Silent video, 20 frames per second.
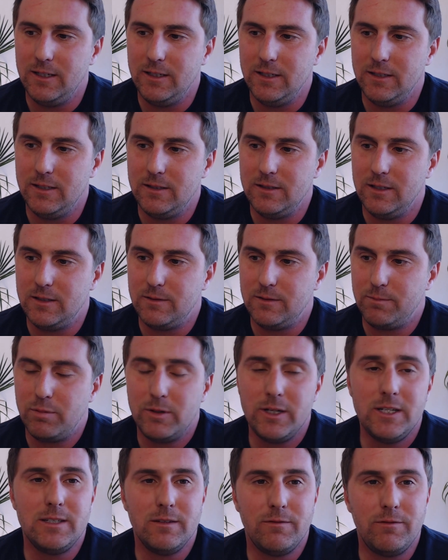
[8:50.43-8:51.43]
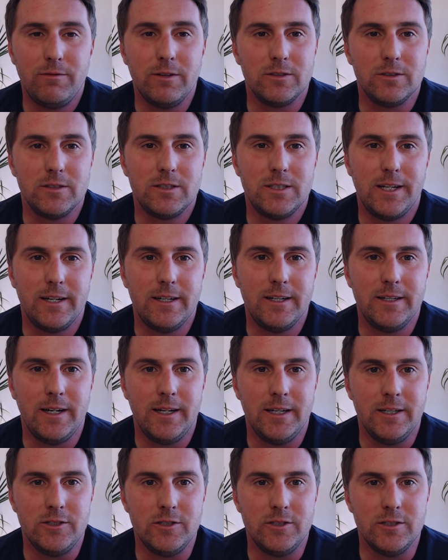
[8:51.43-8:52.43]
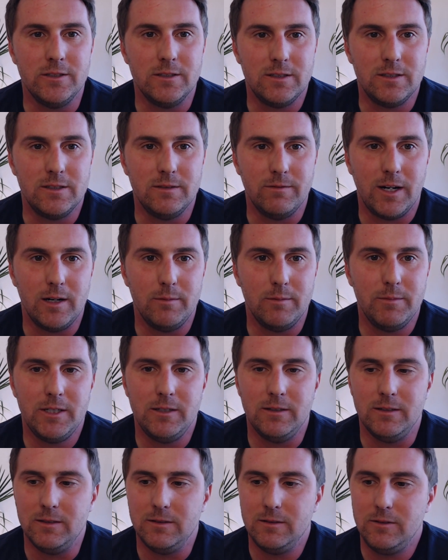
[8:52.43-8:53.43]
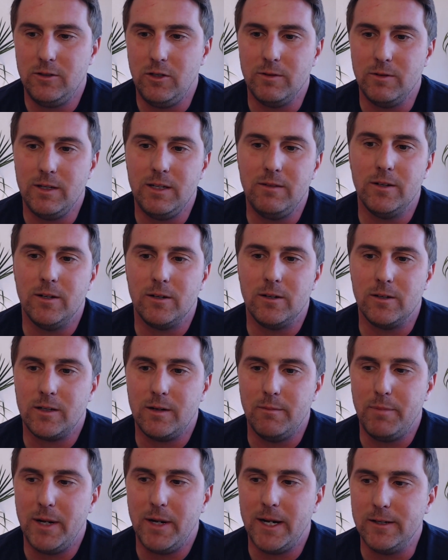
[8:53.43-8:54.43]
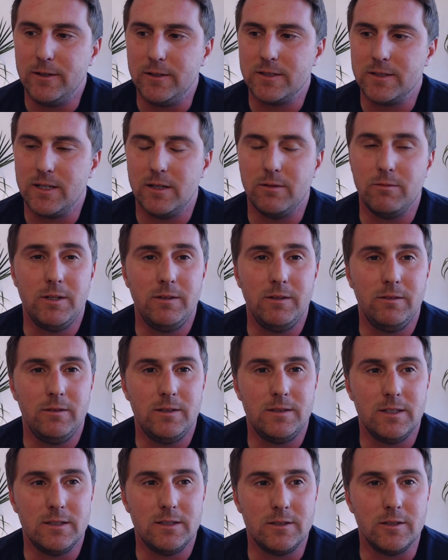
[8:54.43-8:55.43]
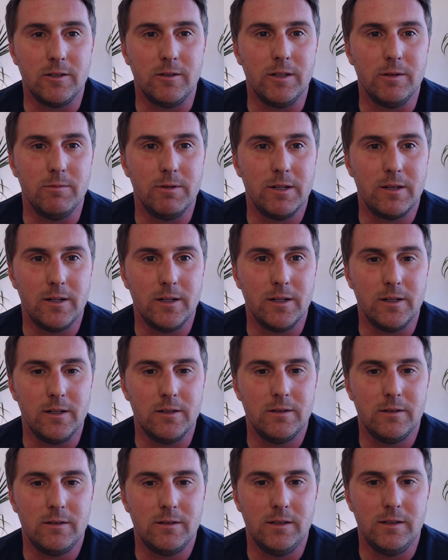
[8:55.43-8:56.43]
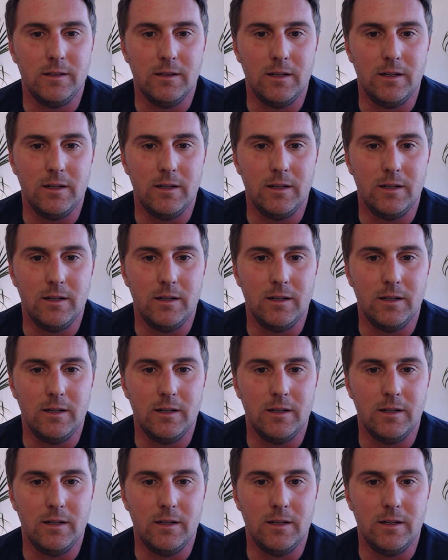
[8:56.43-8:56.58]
it's pretty difficult to get an edge in this environment, and even our competitors that we disagree with their